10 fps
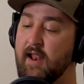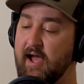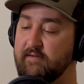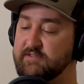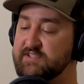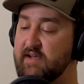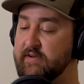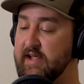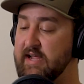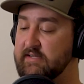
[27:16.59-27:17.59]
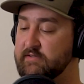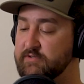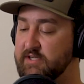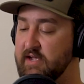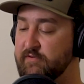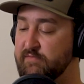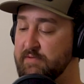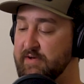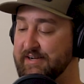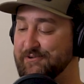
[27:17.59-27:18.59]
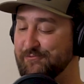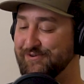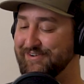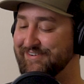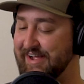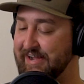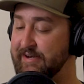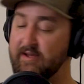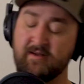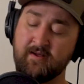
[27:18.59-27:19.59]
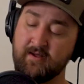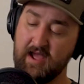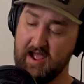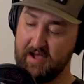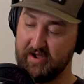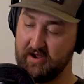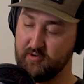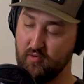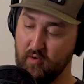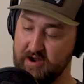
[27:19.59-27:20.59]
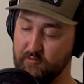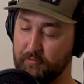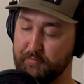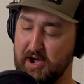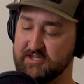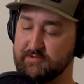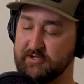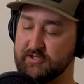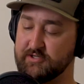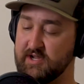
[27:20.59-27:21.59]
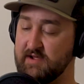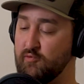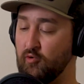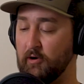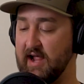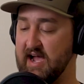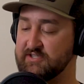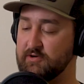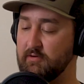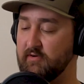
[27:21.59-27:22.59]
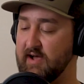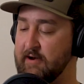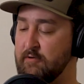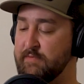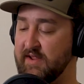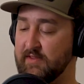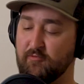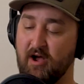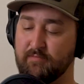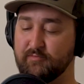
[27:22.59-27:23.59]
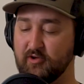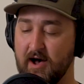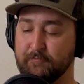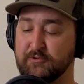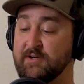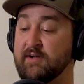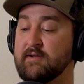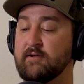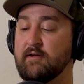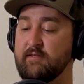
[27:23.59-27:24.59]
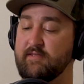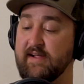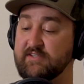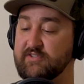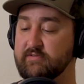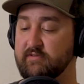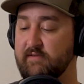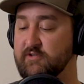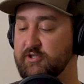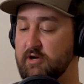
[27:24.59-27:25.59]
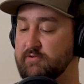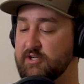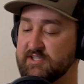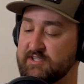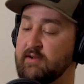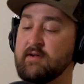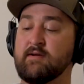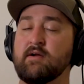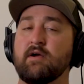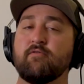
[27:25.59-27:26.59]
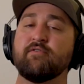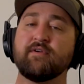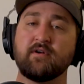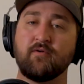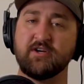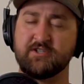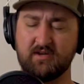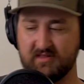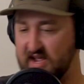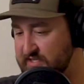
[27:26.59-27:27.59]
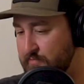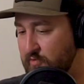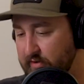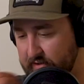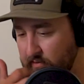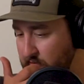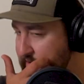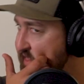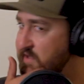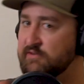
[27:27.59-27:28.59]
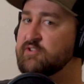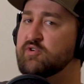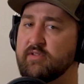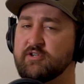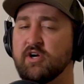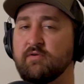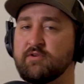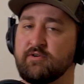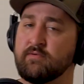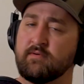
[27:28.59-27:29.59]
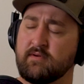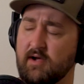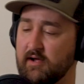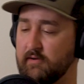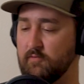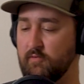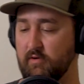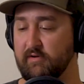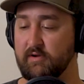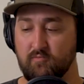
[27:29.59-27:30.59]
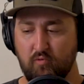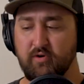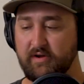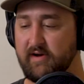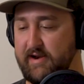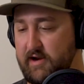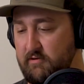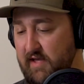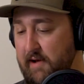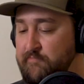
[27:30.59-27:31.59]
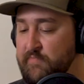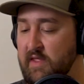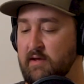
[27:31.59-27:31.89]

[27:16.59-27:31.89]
I have a seven eight that was given to me, but I don't really like it. Am I underweight or possibly just a poor caster? The latter being the probable option. Thanks. Love the show. Justin, really good question. And thanks. I'm really glad that you enjoy the show too. Uh, really, really glad to hear that.